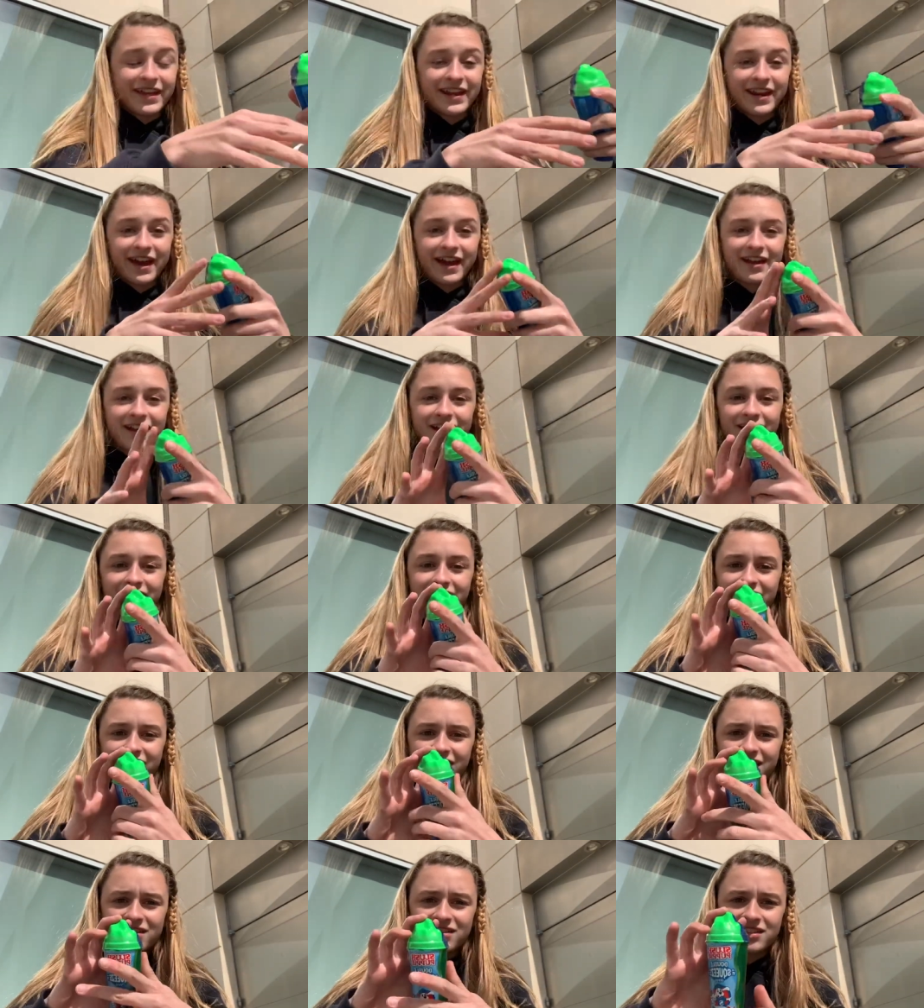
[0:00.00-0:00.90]
I got
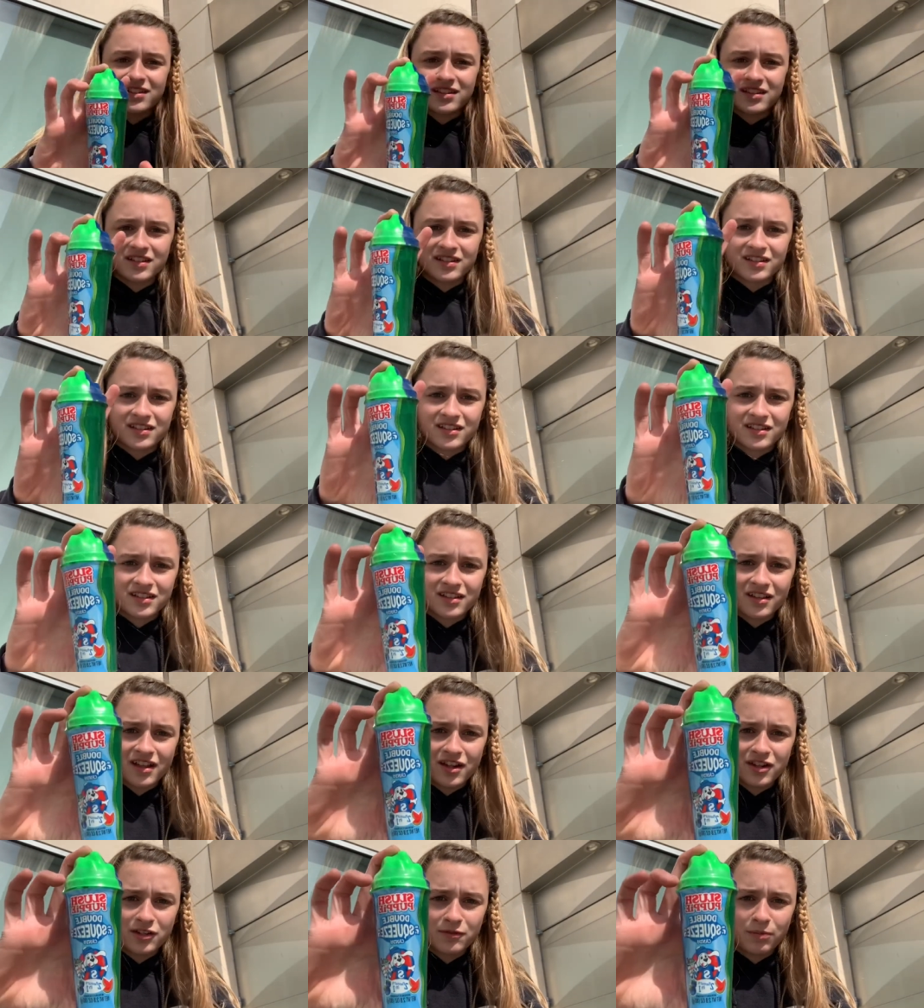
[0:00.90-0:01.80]
this
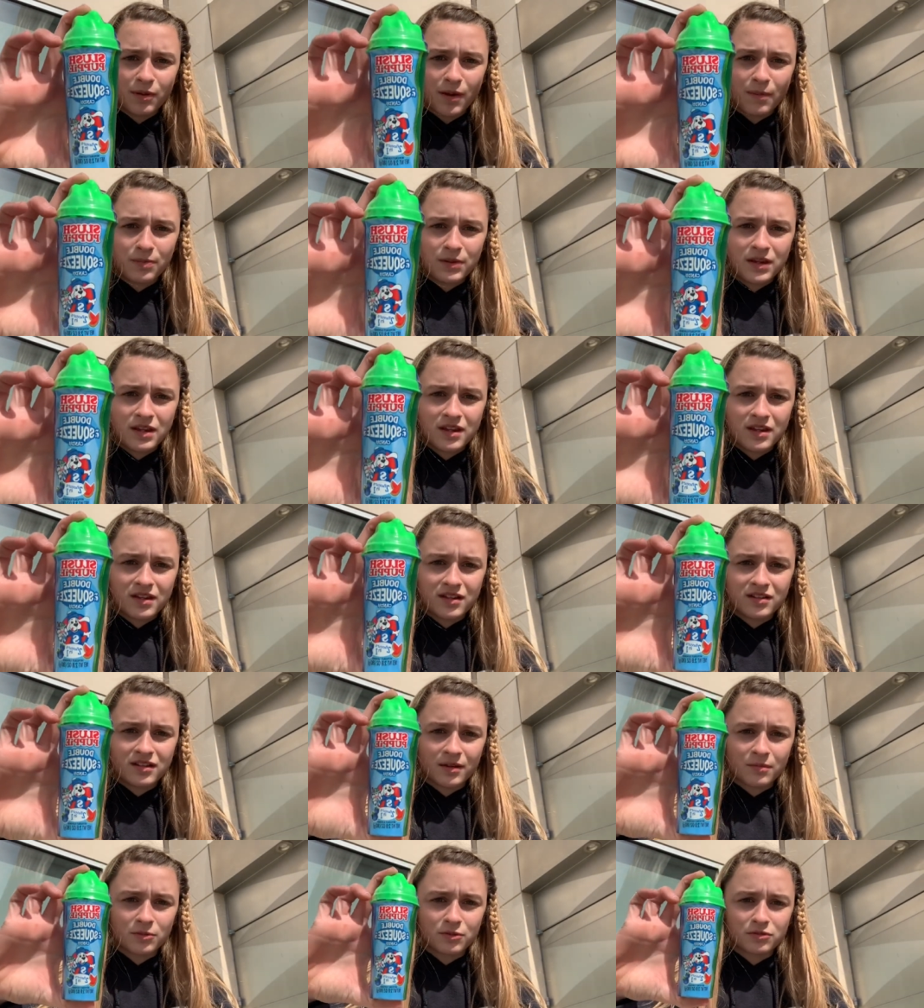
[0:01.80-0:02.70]
slush puppy
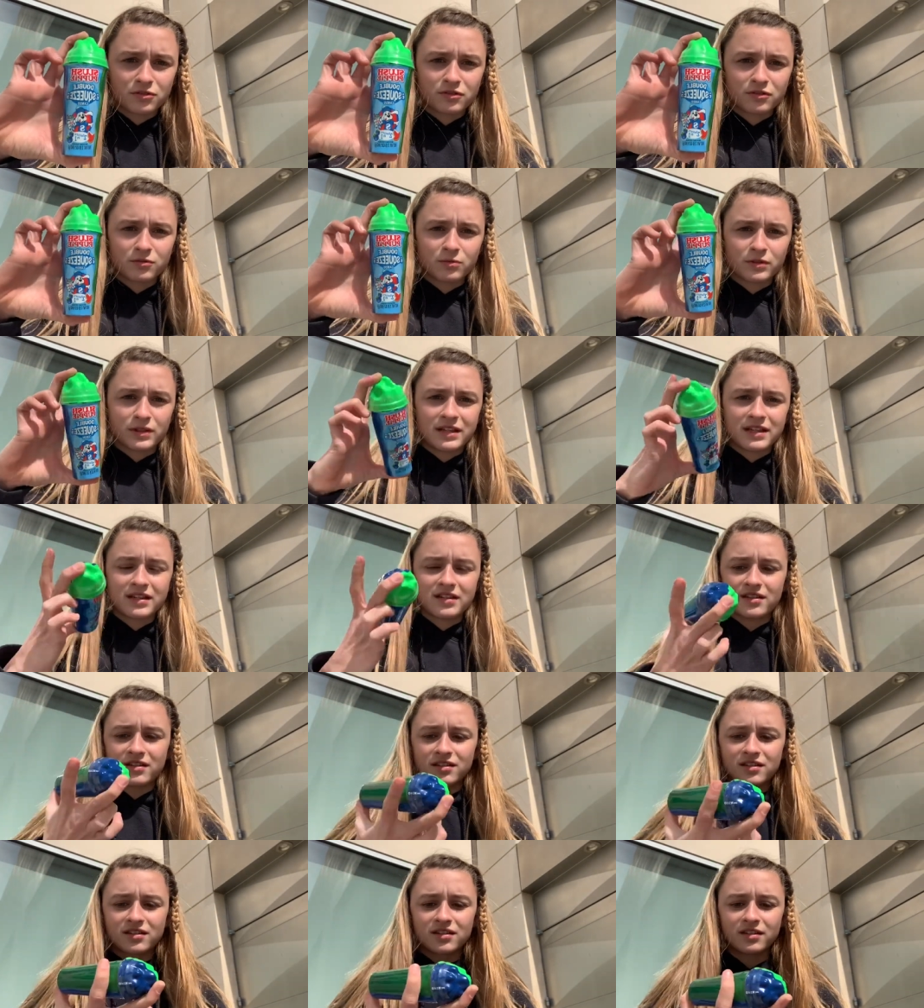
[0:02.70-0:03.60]
double
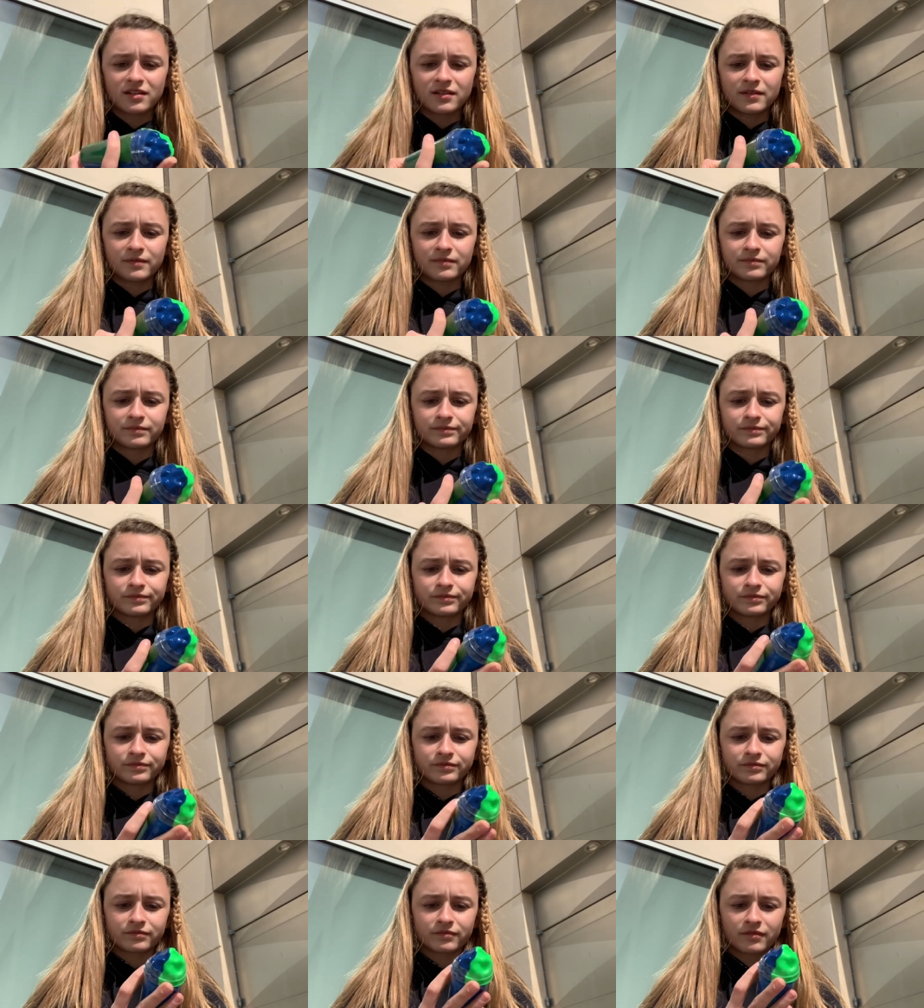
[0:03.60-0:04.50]
squeeze
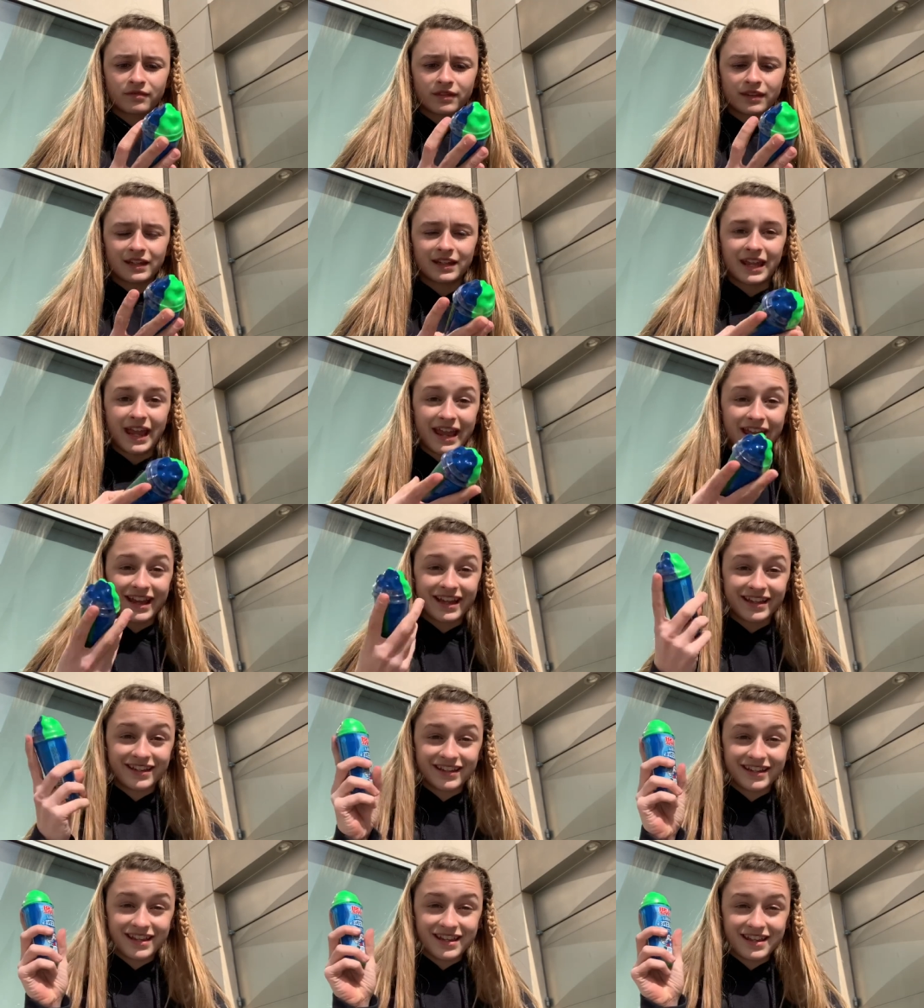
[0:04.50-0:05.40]

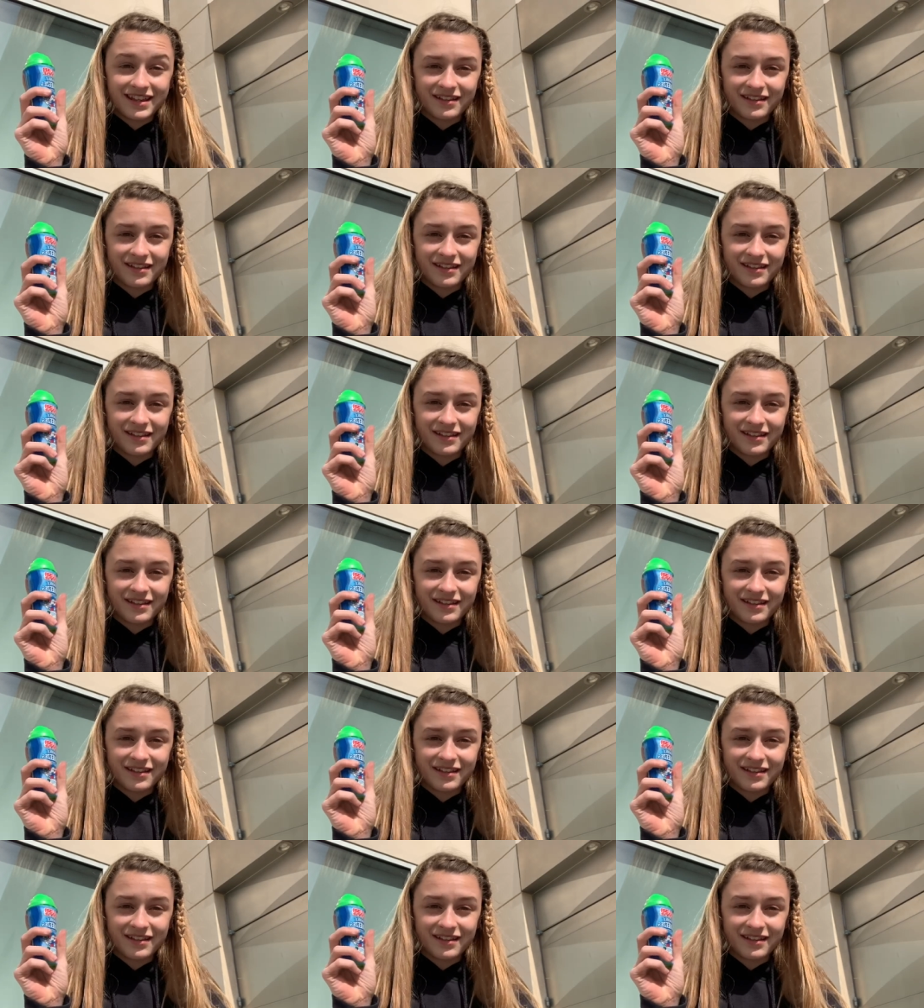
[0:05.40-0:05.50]
candy.